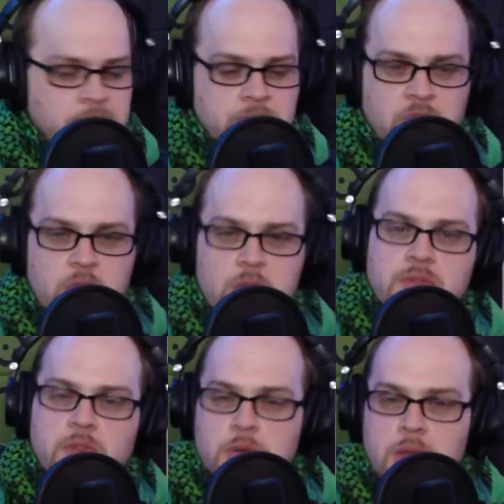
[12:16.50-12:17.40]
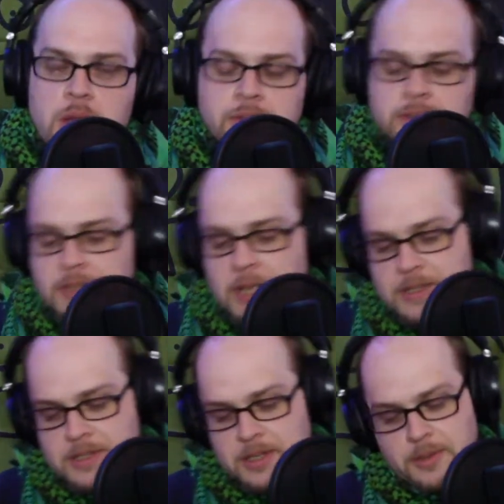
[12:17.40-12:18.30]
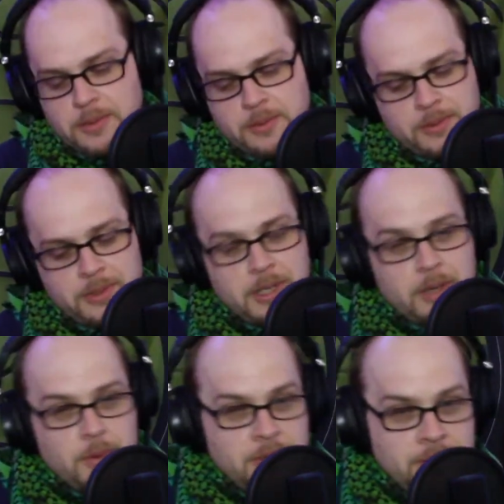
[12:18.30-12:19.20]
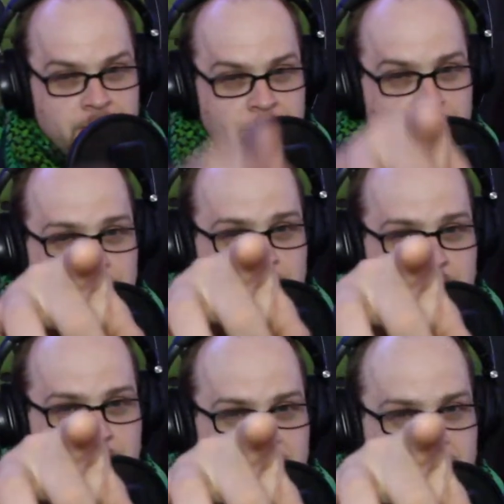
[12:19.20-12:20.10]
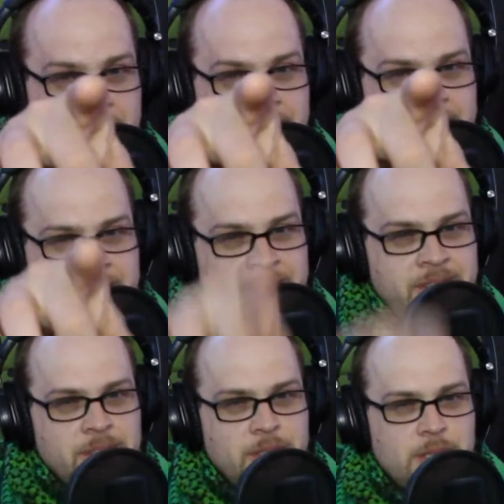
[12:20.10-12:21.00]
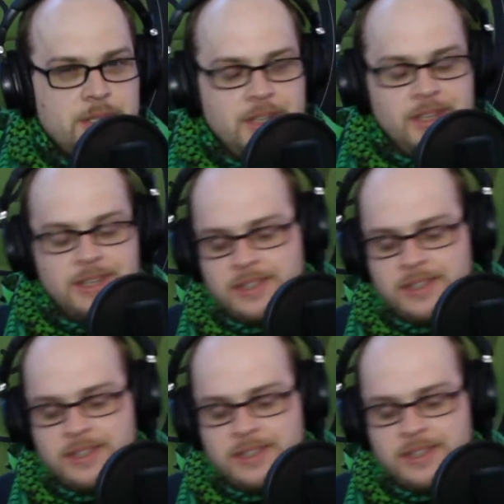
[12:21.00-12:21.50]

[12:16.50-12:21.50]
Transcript: for those of you who are there, I see you, young one. What's going on, buddy? Good to see you.